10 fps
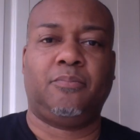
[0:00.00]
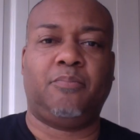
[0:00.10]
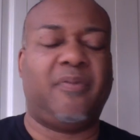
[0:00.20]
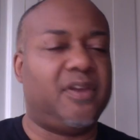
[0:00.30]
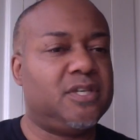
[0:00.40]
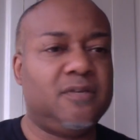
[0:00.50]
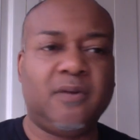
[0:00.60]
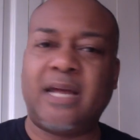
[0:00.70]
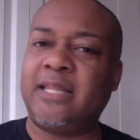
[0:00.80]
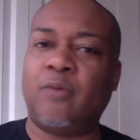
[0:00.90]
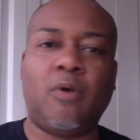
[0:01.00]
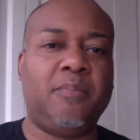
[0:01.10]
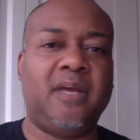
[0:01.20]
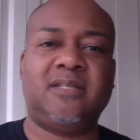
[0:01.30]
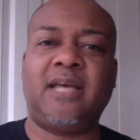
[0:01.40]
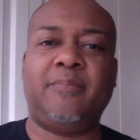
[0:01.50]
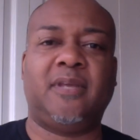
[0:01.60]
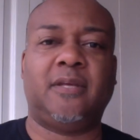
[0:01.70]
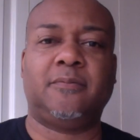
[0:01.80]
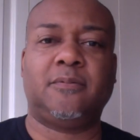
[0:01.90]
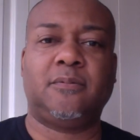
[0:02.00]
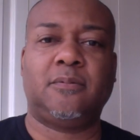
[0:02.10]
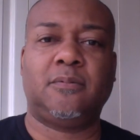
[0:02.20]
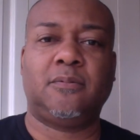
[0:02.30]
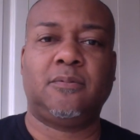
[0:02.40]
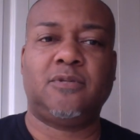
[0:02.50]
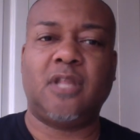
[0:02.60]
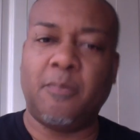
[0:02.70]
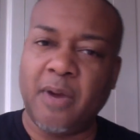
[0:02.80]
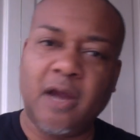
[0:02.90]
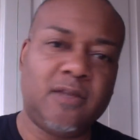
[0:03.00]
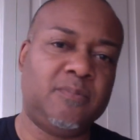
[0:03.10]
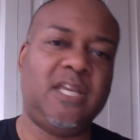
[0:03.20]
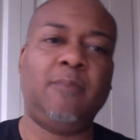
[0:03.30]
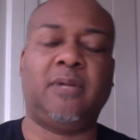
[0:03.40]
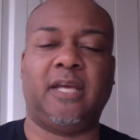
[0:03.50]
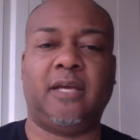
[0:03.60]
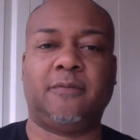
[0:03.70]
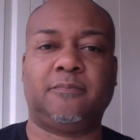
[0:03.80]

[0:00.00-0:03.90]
but they just feel like they won't be accepted. So they bury them deeply.